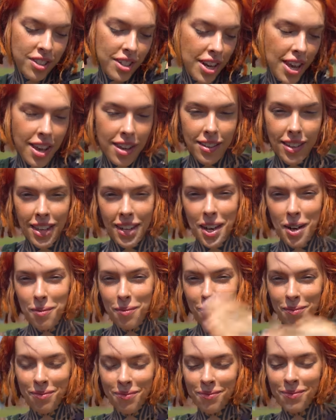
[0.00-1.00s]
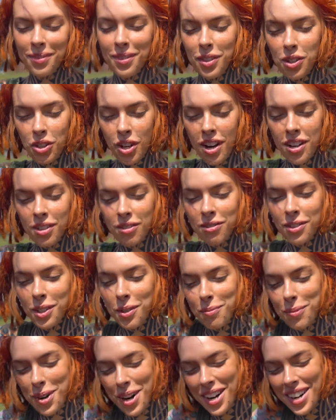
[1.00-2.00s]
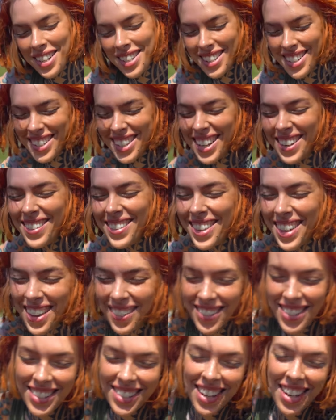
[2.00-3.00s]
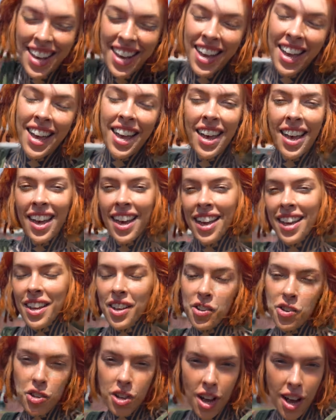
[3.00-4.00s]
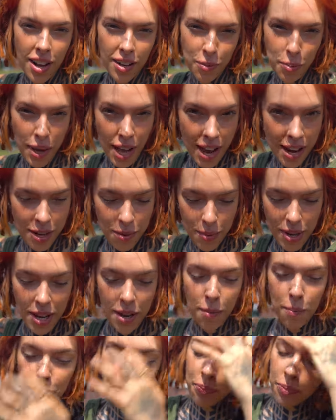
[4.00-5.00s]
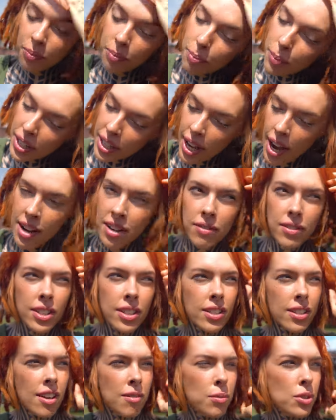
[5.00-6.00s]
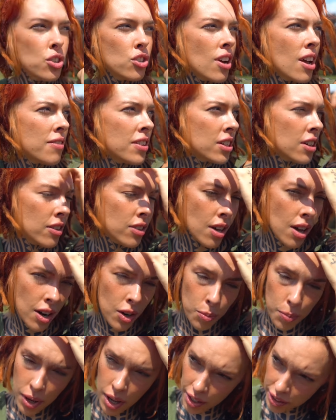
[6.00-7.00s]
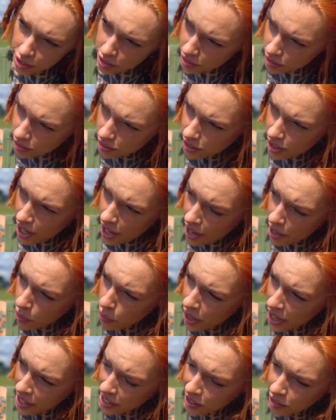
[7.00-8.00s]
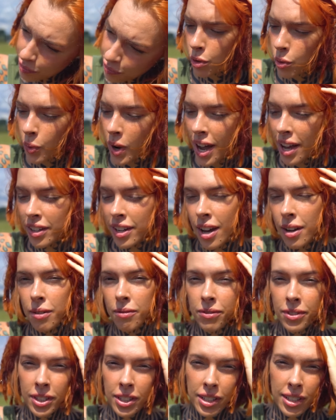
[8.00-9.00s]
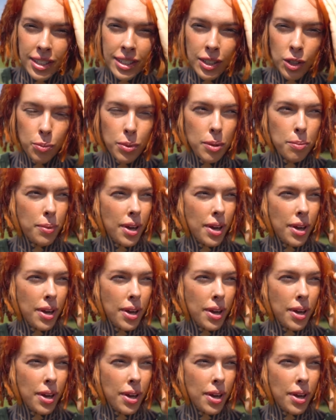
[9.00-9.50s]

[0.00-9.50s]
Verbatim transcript: today. Like, I'm trying to film more, so that was not behind me. But it kind of is. I've been driving on the Autobahn, the highway, for a while now, and I'm feeling a little bit